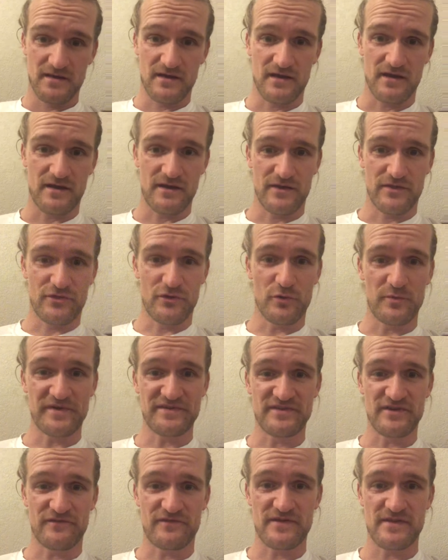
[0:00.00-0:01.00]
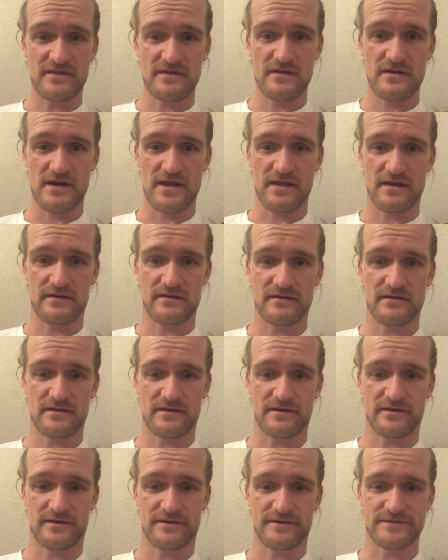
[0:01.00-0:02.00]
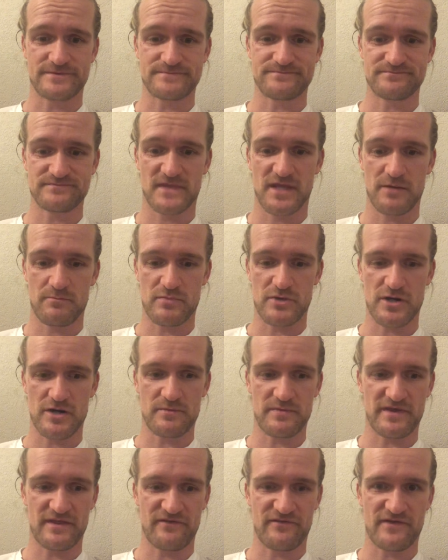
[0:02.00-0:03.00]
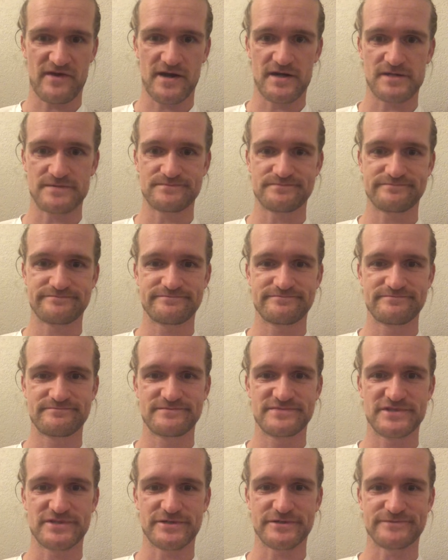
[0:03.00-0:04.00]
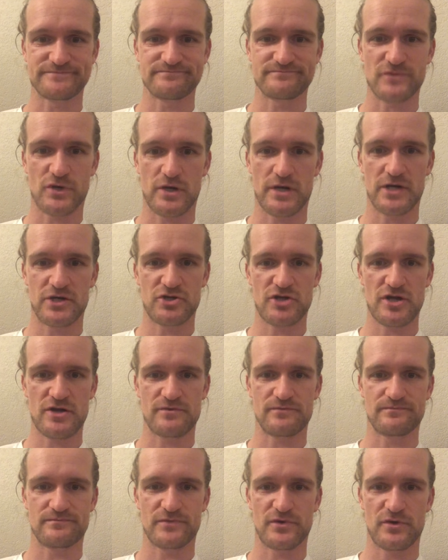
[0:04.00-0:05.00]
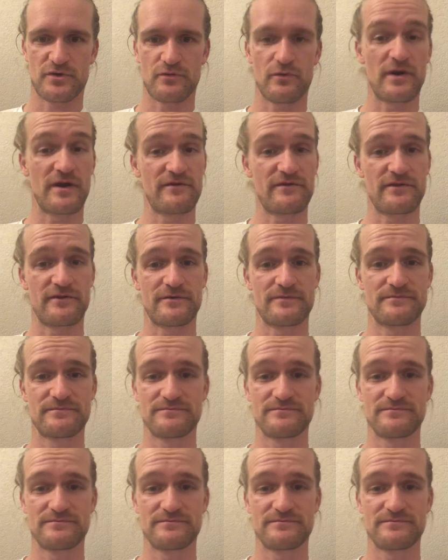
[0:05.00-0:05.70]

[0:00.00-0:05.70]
I uh, throw myself in there and uh, get burned by the fire. So, or a drone, or whatever the